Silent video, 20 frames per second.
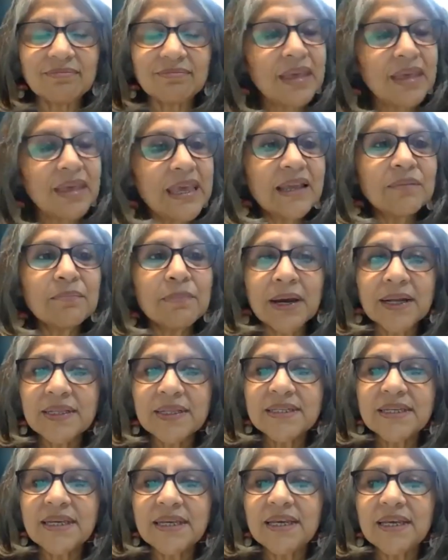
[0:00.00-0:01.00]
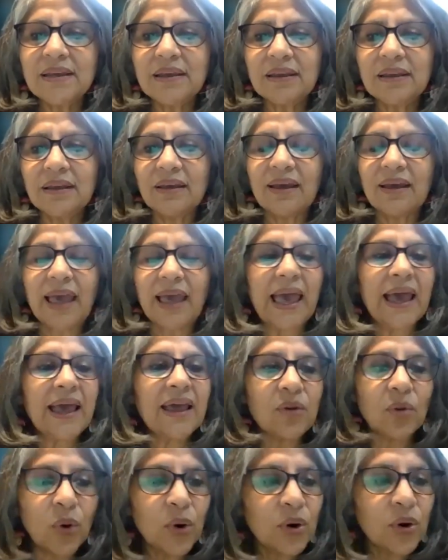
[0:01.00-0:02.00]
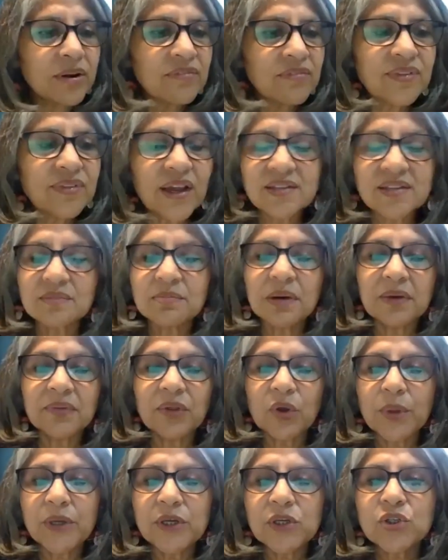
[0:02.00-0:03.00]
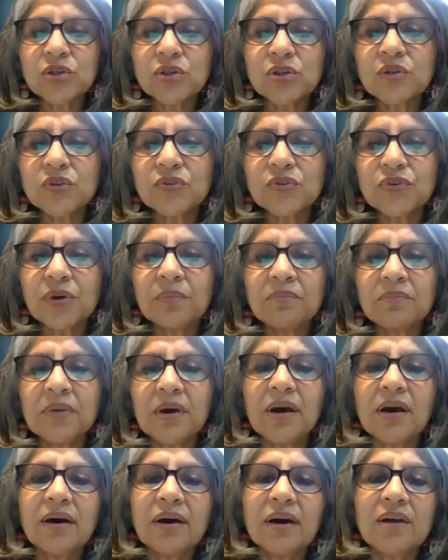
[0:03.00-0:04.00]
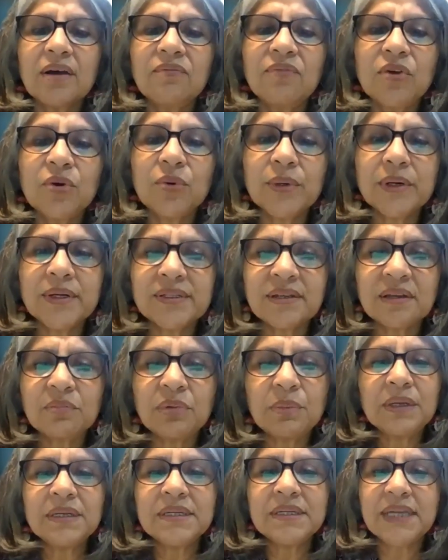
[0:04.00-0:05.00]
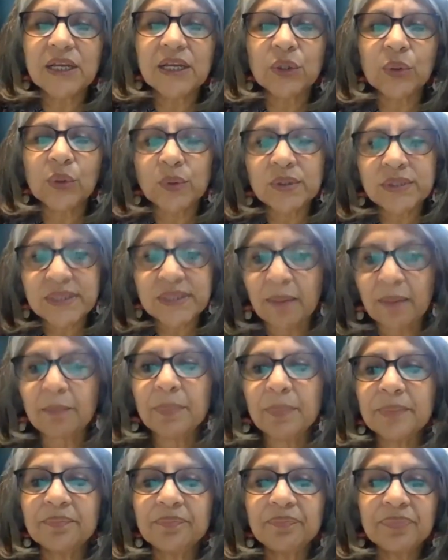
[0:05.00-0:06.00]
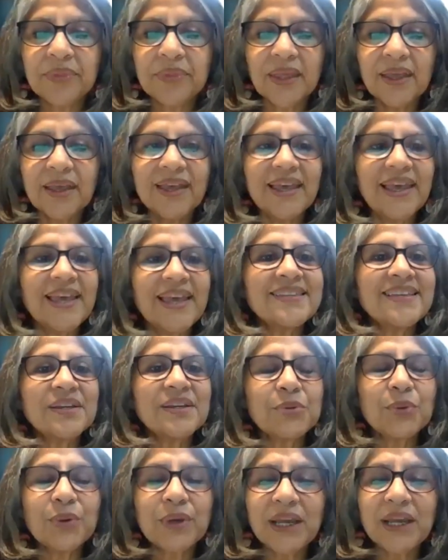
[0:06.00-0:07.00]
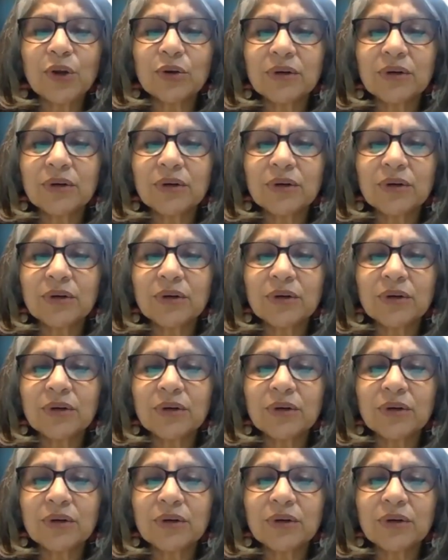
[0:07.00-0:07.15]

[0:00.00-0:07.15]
me and Mansee, or if there are some other questions from viewers, then we will take those up. Is that okay,